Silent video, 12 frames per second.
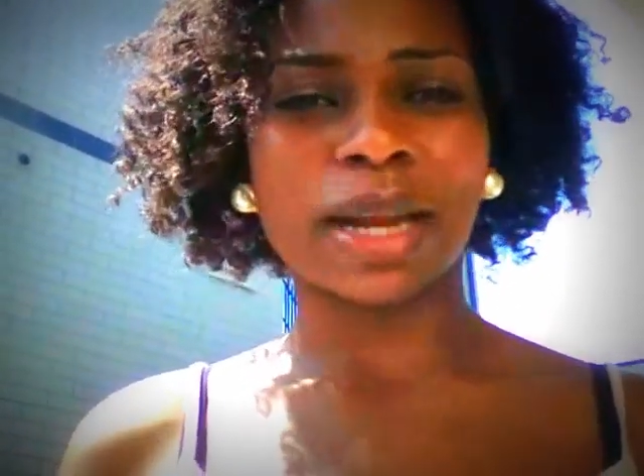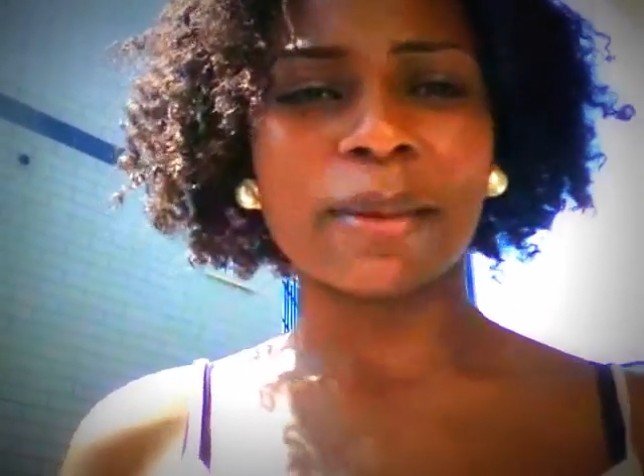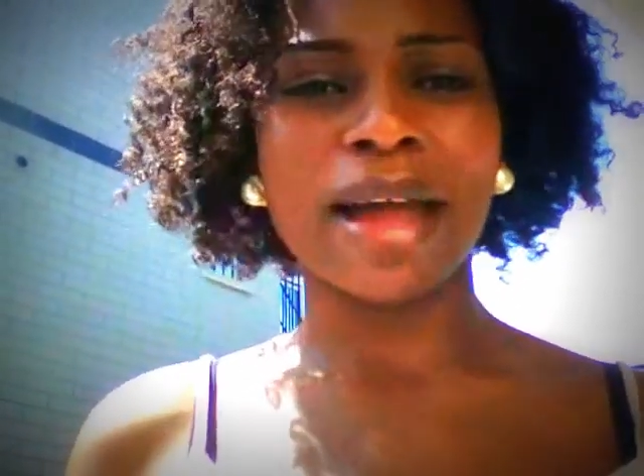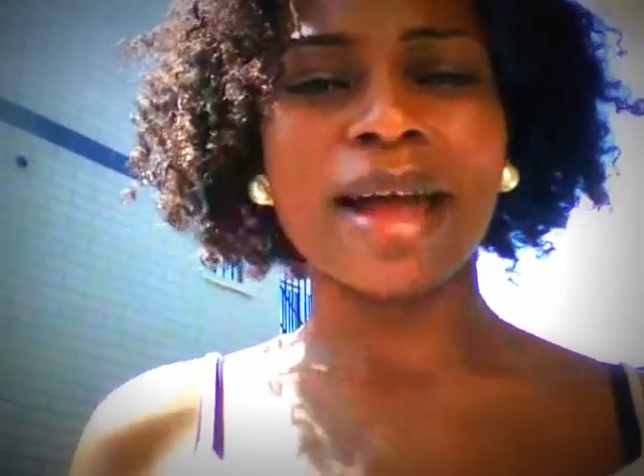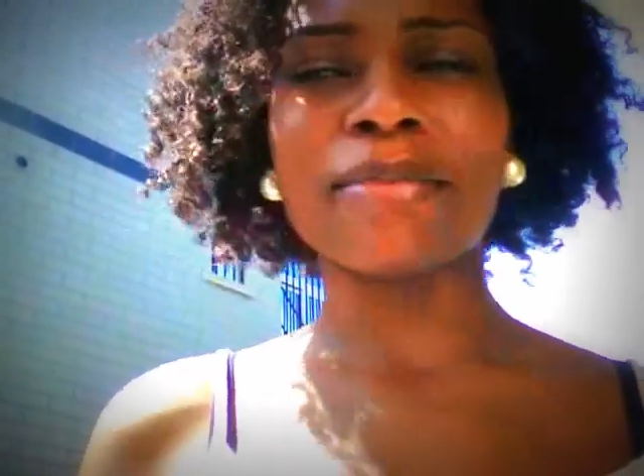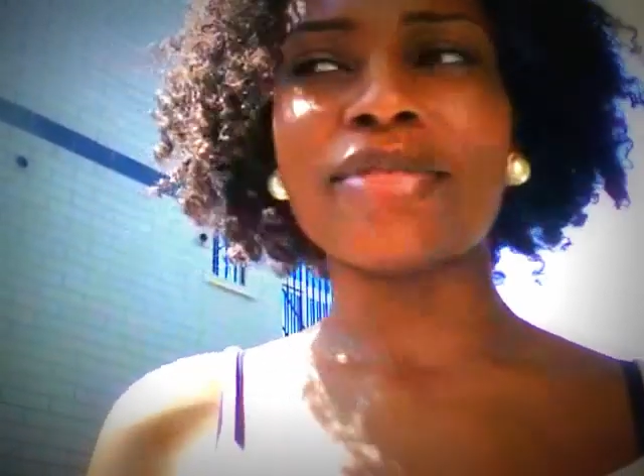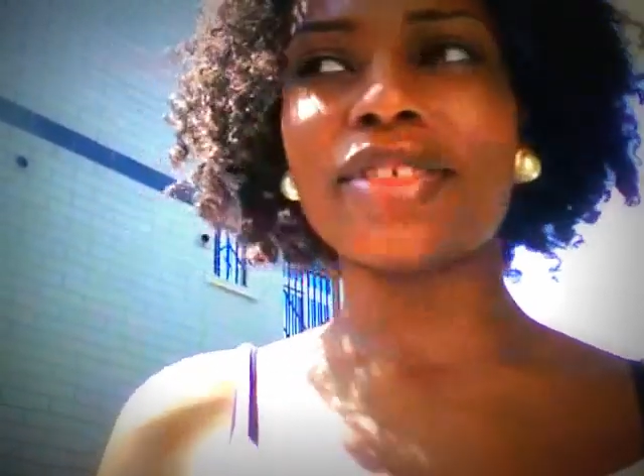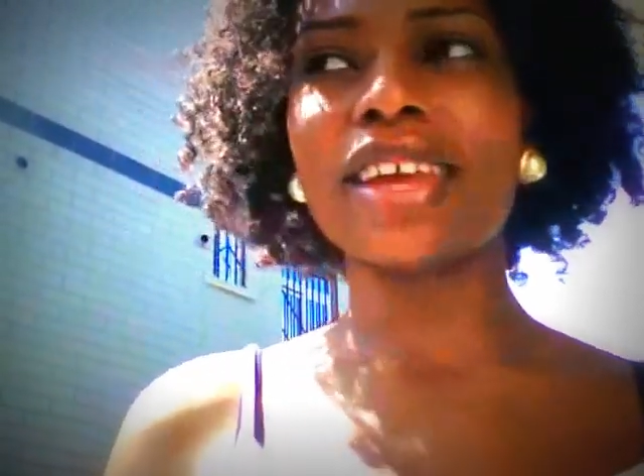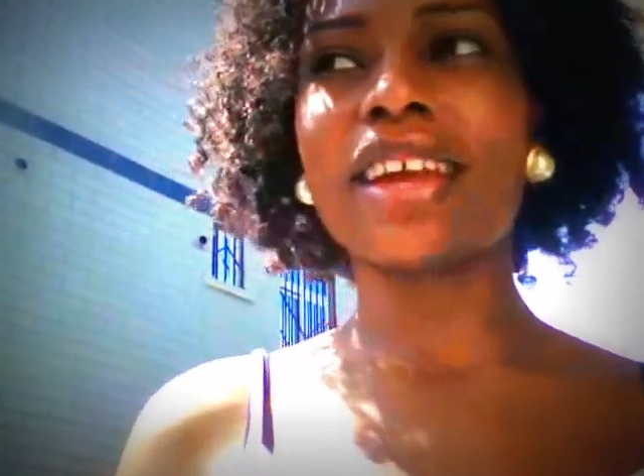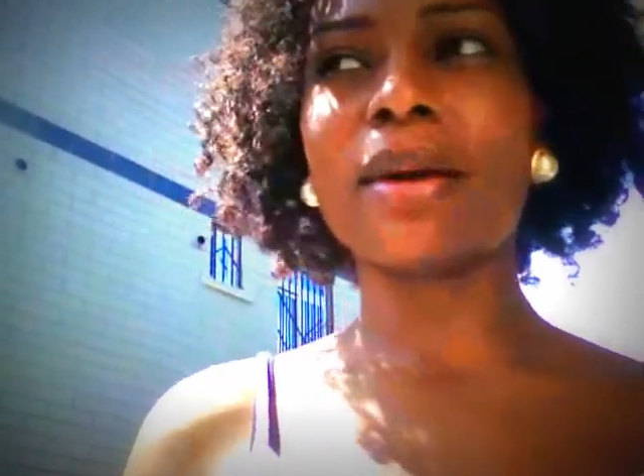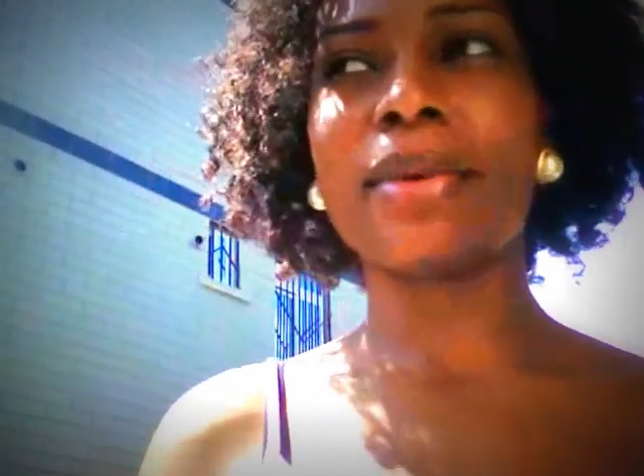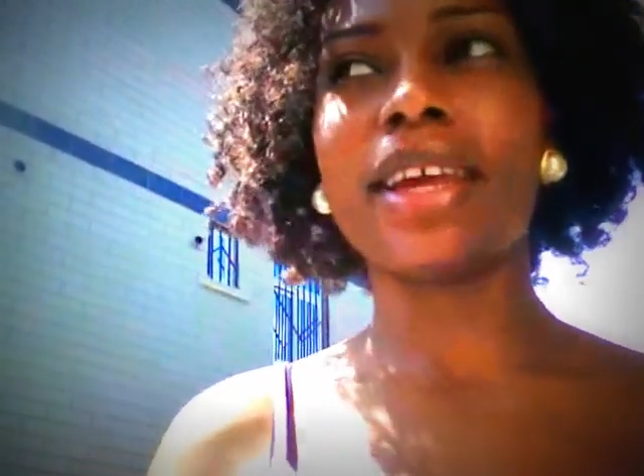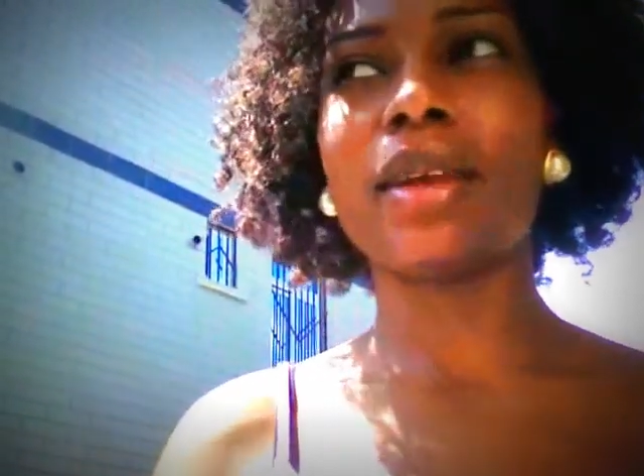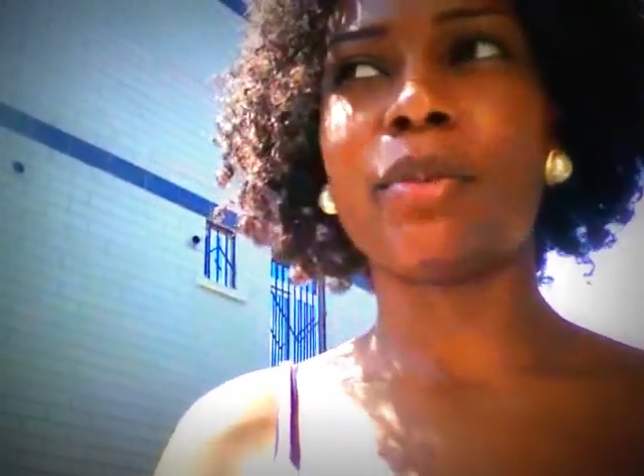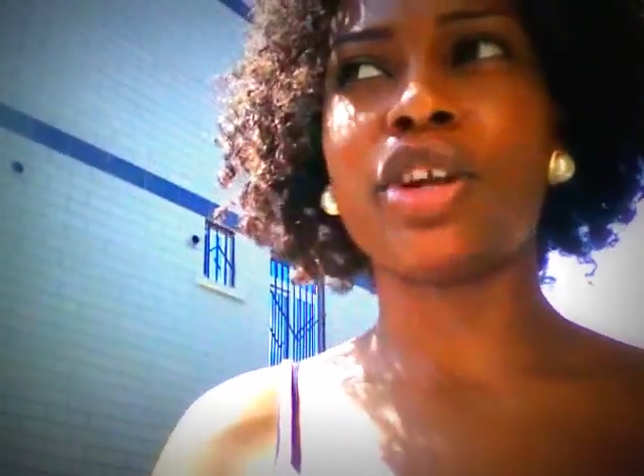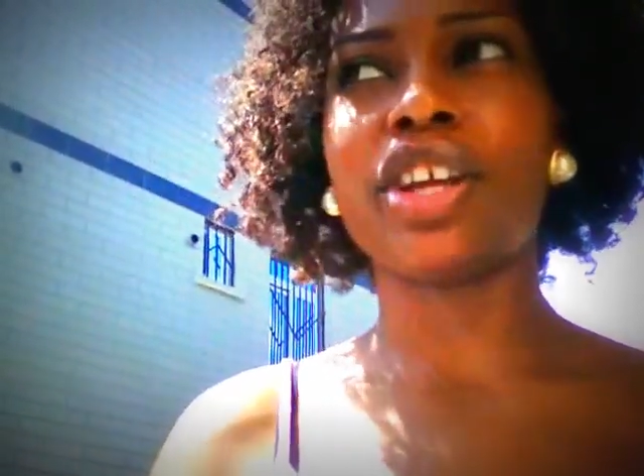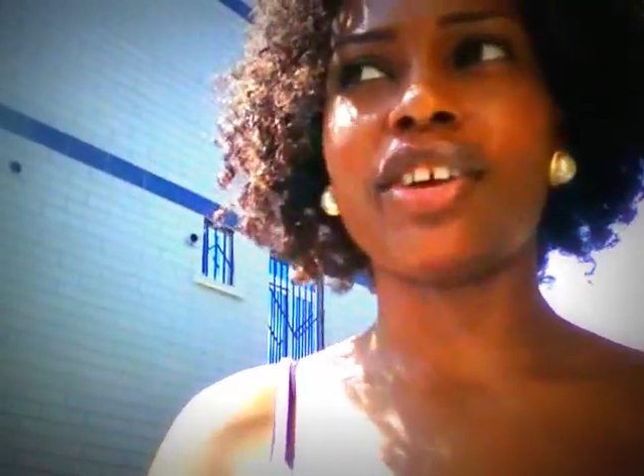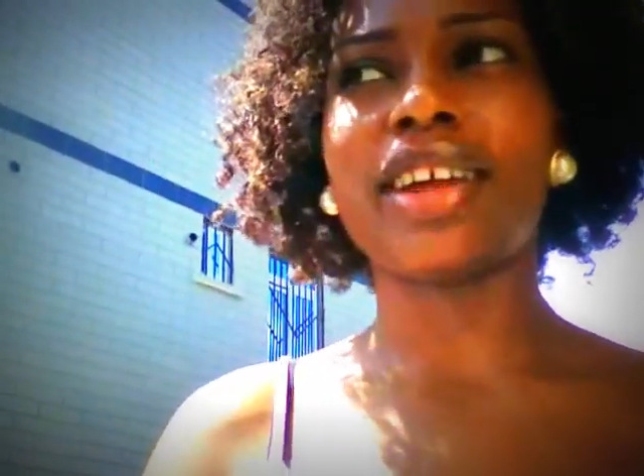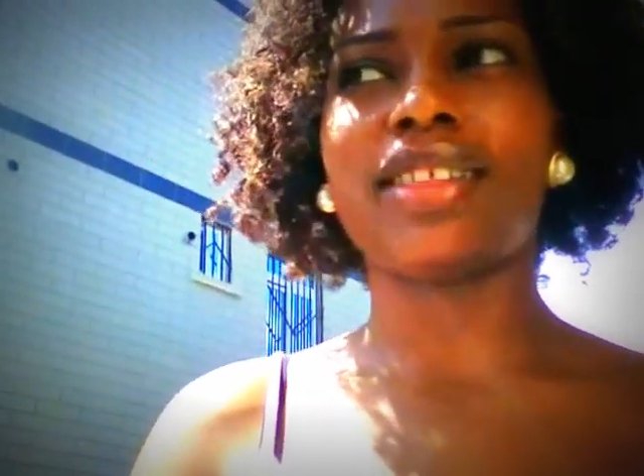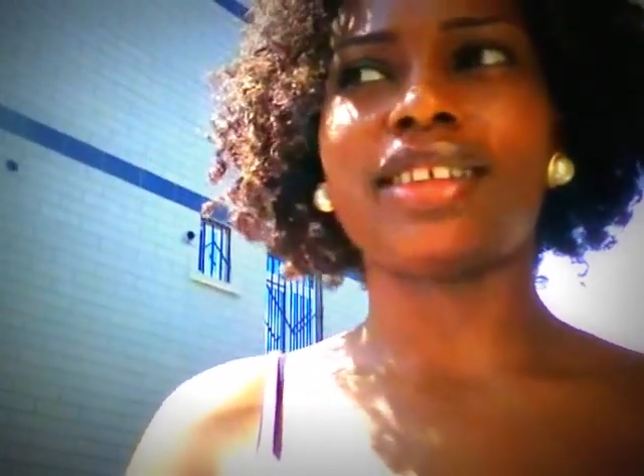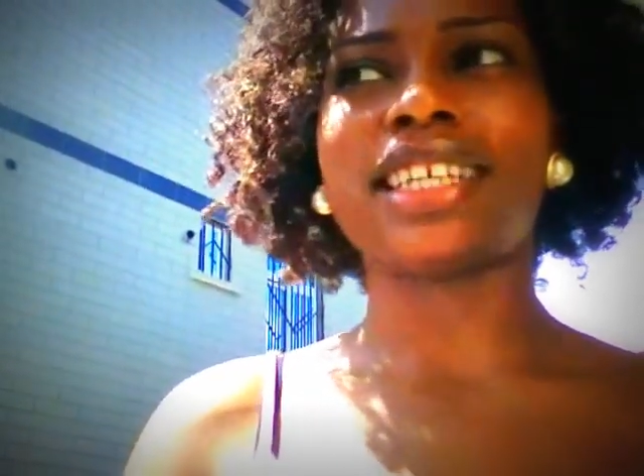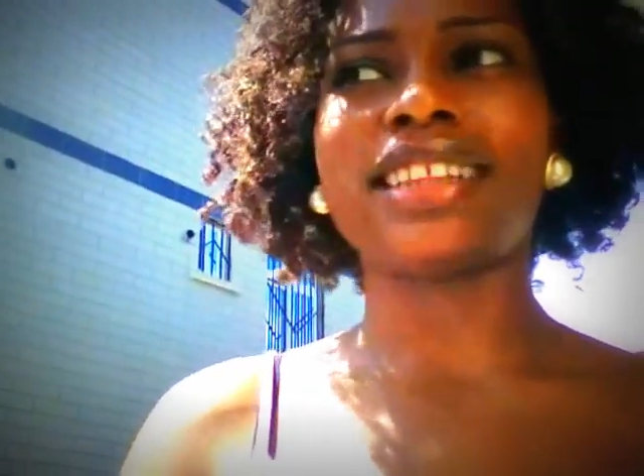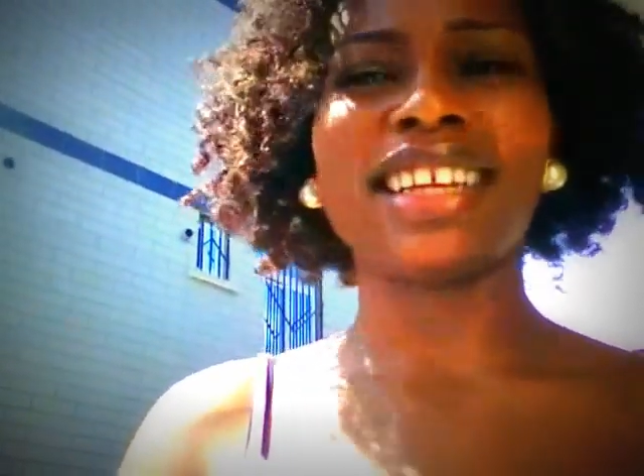but I think I'm getting pretty good at this.